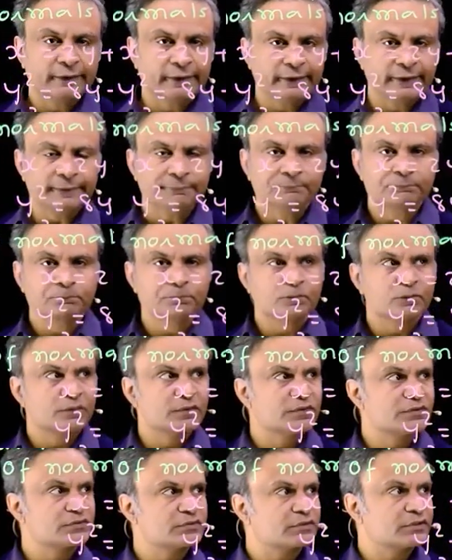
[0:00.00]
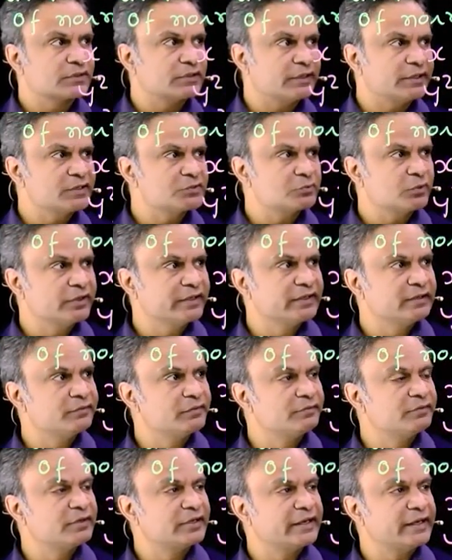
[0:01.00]
Okay, correspondingly
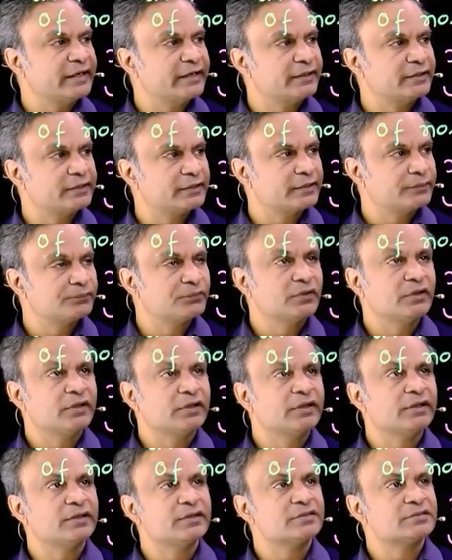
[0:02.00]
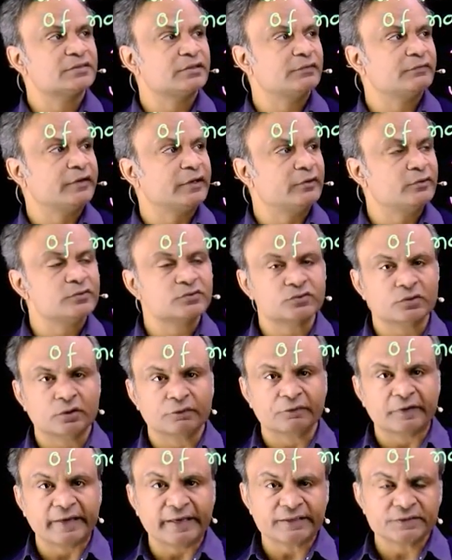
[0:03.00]
we will get uh, irrational values
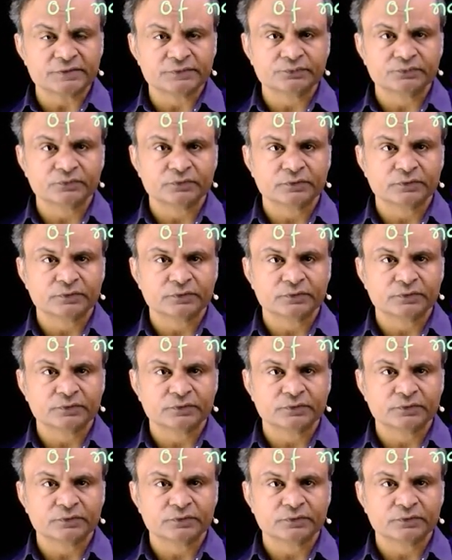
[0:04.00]
of x.